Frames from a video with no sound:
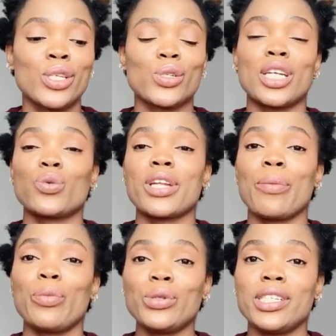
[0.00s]
so that when
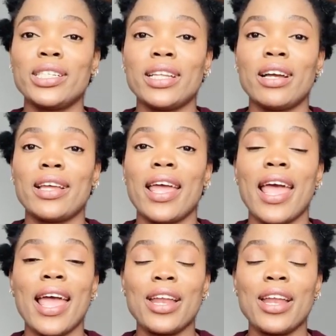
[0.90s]
I put in any